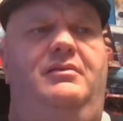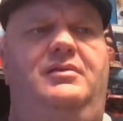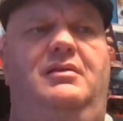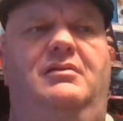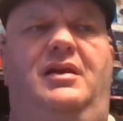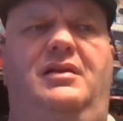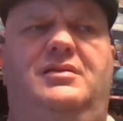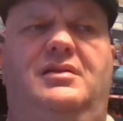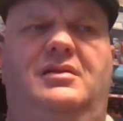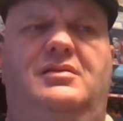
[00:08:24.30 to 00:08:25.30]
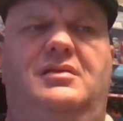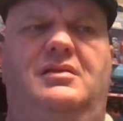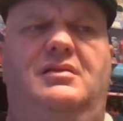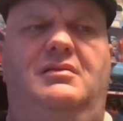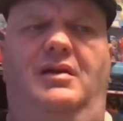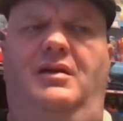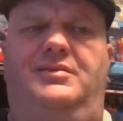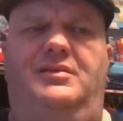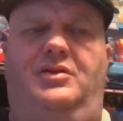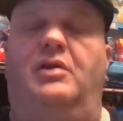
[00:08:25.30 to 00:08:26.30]
Is that 86? Yeah,
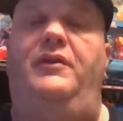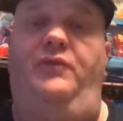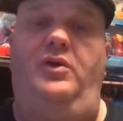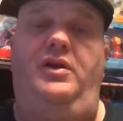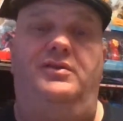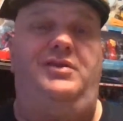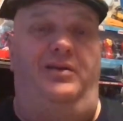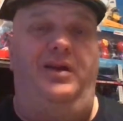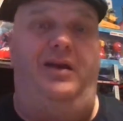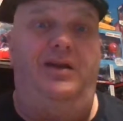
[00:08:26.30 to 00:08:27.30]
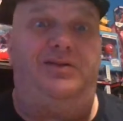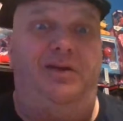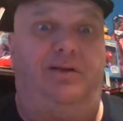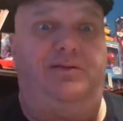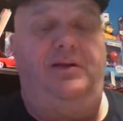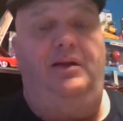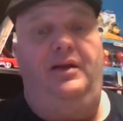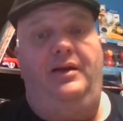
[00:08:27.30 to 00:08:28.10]
34 years ago. Yeah, 86